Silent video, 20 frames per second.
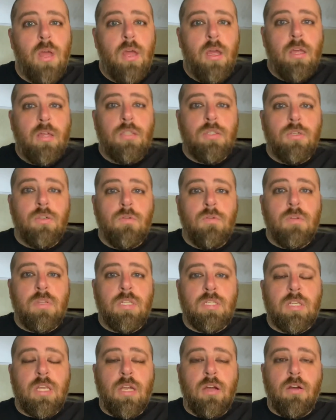do this
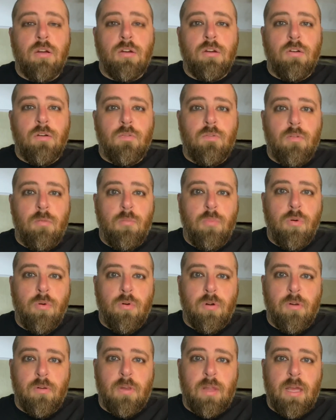character from
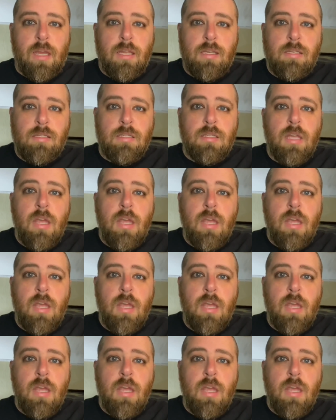Borderlands.